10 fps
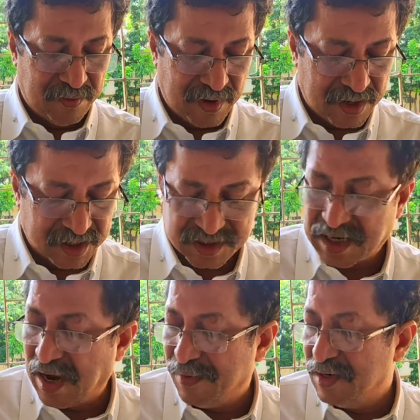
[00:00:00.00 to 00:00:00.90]
will
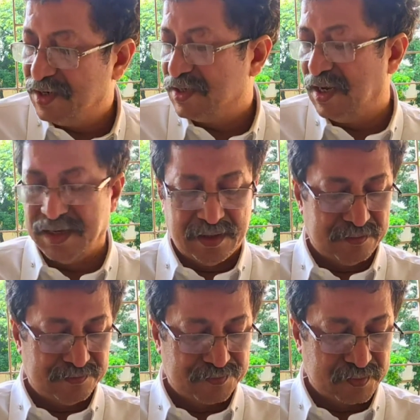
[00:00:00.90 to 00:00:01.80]
describe in detail
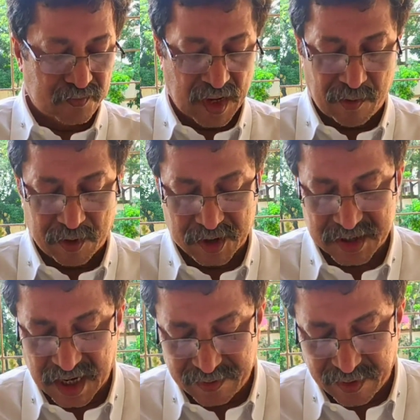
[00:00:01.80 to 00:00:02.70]
about the
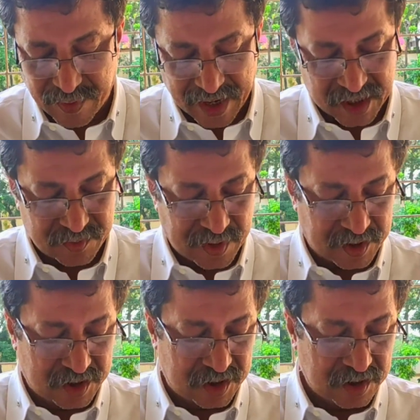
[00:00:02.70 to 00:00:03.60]
scientific
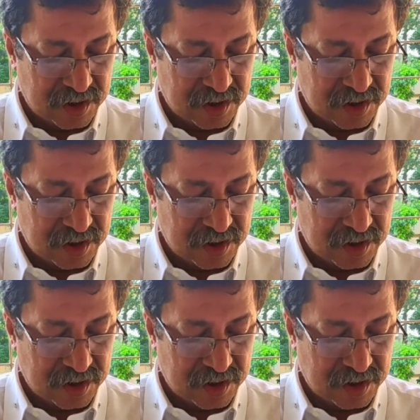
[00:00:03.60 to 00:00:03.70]
management.